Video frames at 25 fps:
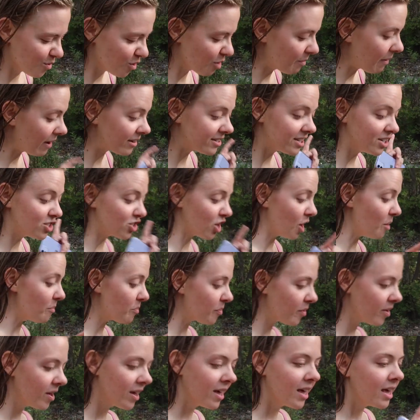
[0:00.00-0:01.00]
we're about to jump
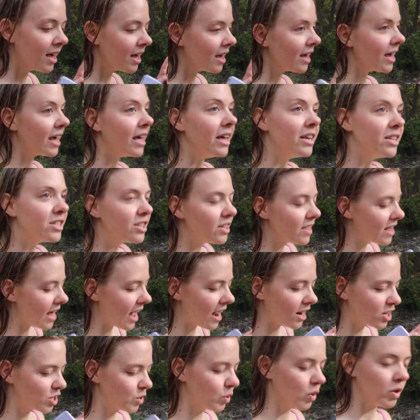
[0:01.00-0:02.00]
into the
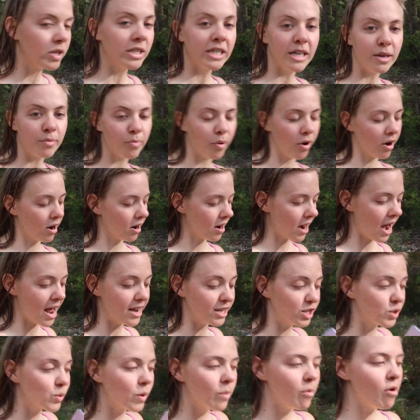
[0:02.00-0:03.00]
actual deep part
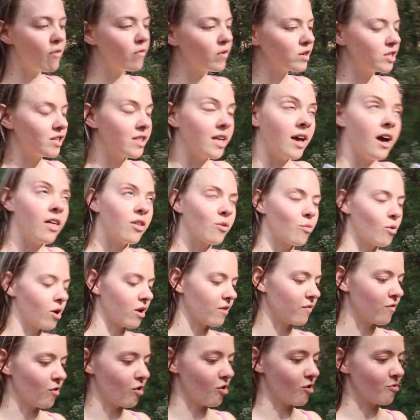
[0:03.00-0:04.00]
and swim over to the other
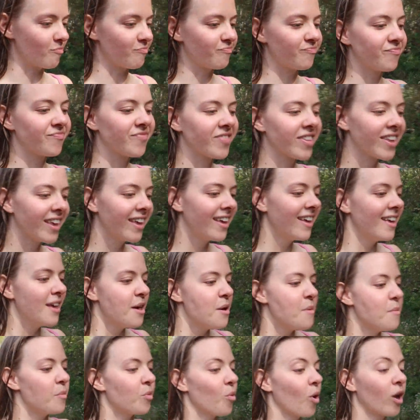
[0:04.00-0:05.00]
waterfall.
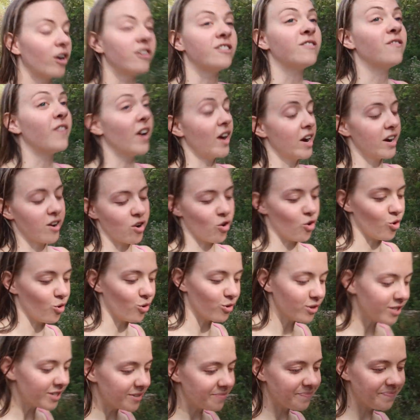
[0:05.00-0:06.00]
Water's very
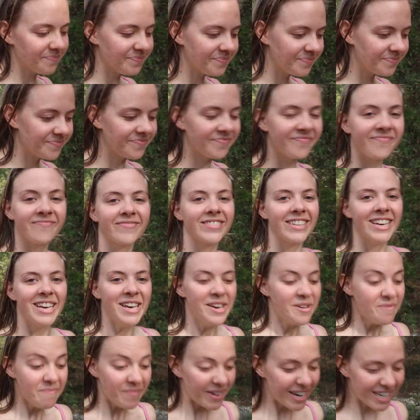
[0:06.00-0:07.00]
cold,
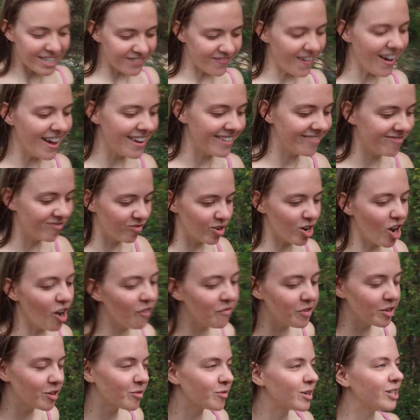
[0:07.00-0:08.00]
but it's fun. We all
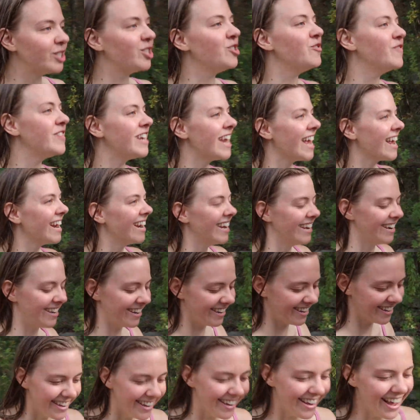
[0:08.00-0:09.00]
feel rejuvenated
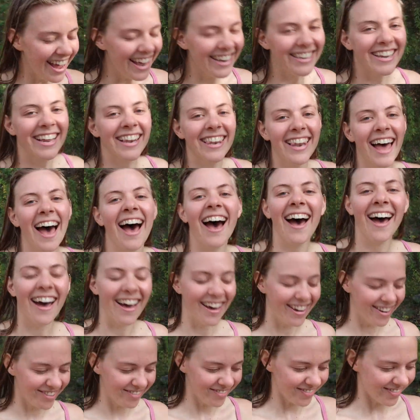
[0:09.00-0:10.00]
and
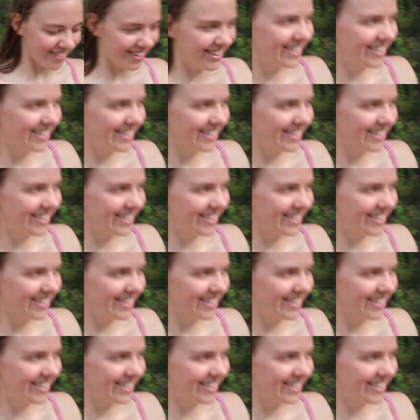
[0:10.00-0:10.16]
alive.